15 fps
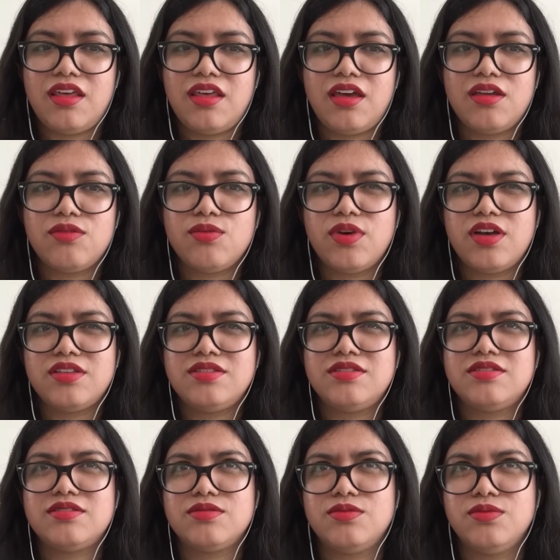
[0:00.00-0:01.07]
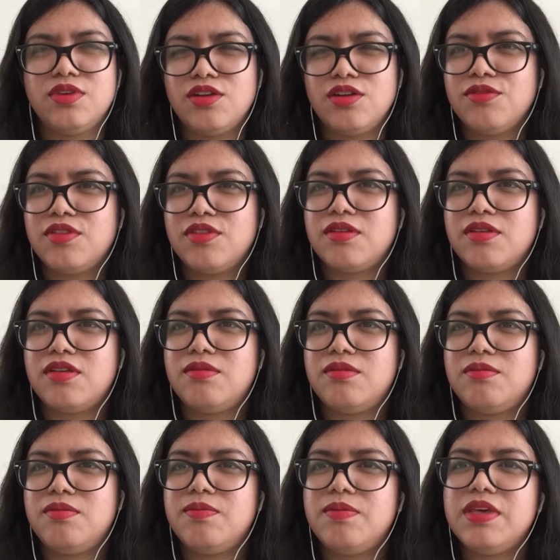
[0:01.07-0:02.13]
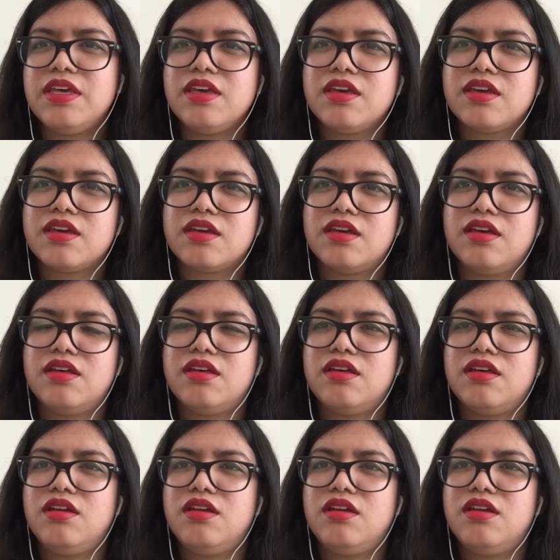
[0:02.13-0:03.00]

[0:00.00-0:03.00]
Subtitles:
That was one of the big